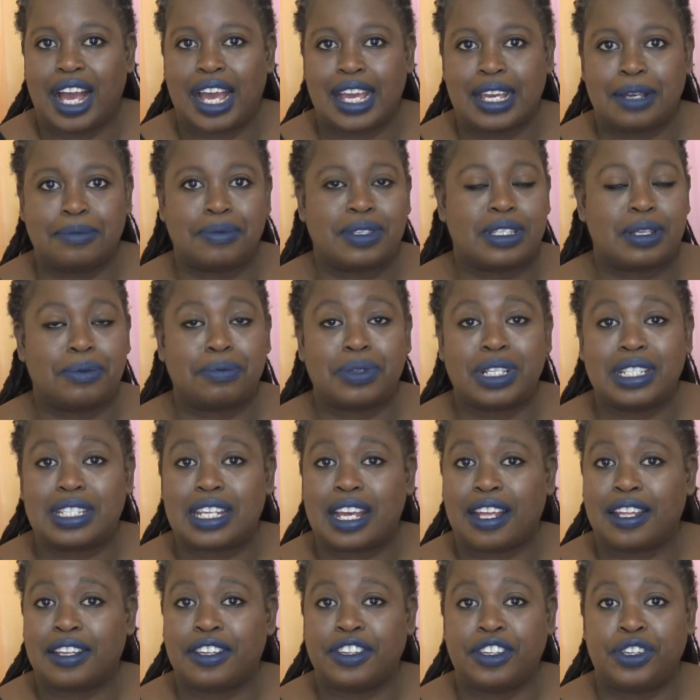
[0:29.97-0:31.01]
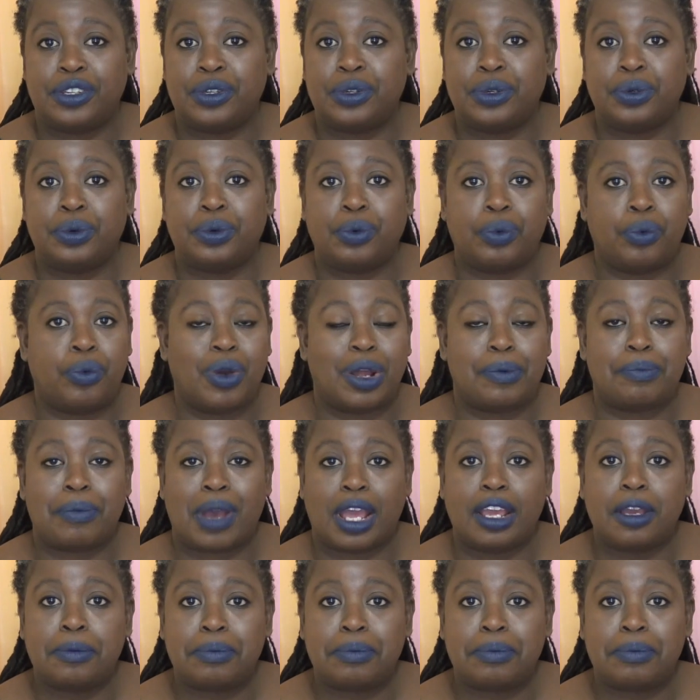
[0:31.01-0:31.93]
I am simply telling you what my